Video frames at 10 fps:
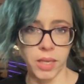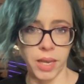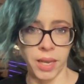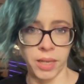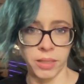
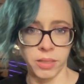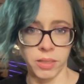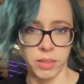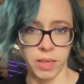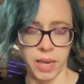
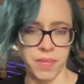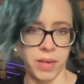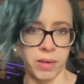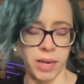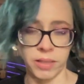And
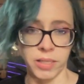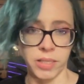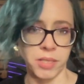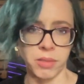they're LED,